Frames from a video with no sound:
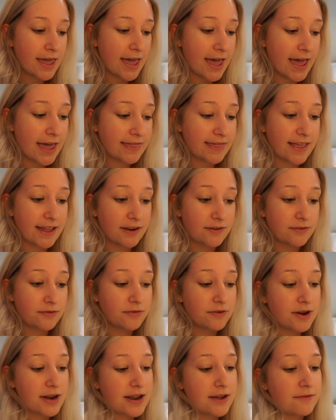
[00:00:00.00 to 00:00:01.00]
And
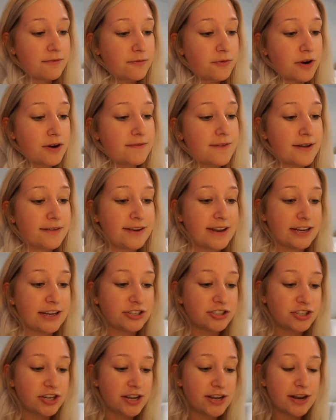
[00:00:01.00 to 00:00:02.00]
then for
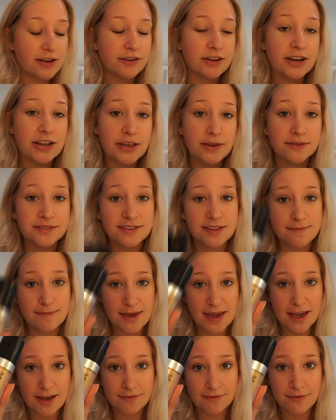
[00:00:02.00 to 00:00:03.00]
foundation, I'm going to use the
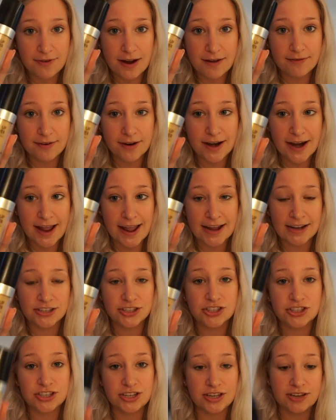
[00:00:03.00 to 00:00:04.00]
Makeup Forever
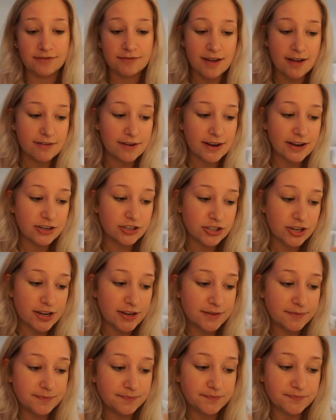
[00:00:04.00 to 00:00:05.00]
HD
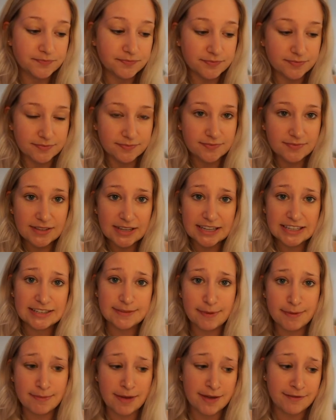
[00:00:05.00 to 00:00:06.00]
foundation. It's
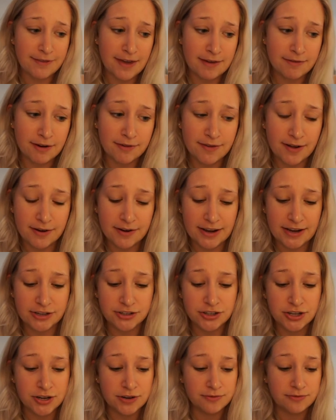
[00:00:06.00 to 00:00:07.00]
been my favorite
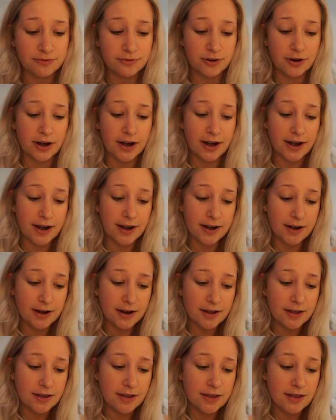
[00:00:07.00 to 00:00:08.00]
foundation for
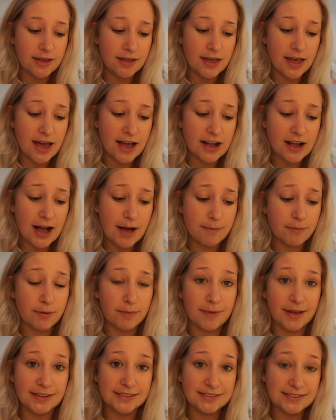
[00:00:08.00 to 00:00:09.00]
a couple
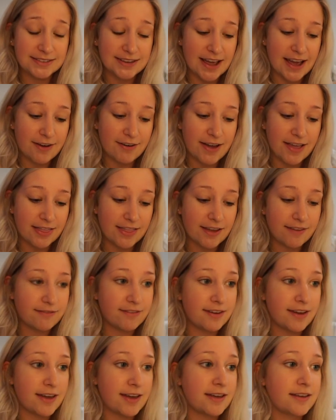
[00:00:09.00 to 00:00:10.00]
months now. I love
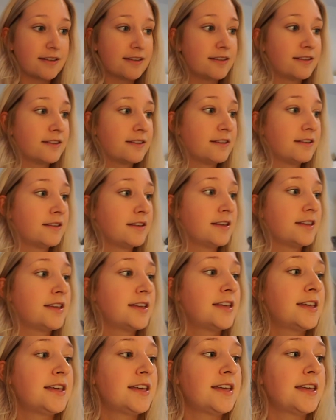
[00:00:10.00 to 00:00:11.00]
it.
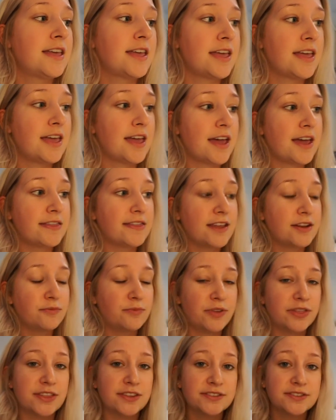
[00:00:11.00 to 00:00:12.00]
And then
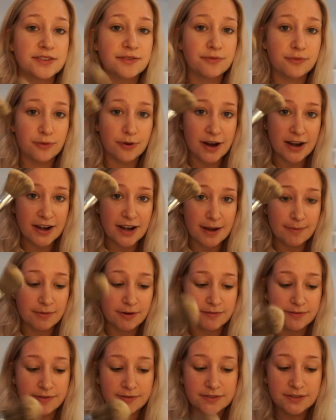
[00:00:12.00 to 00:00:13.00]
with the Sephora number
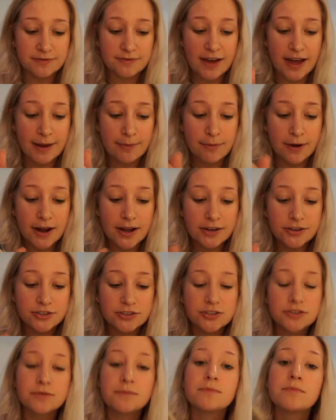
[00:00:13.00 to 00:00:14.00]
55
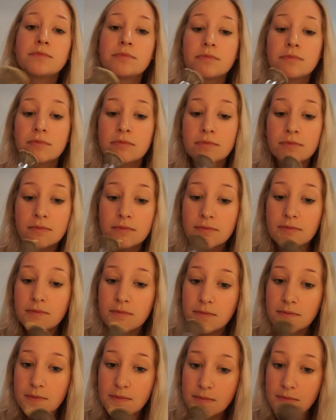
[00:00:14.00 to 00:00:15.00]
brush,
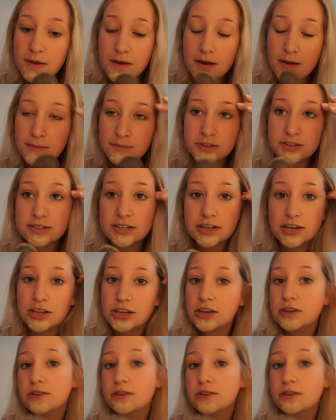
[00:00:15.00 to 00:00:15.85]
I'm just going to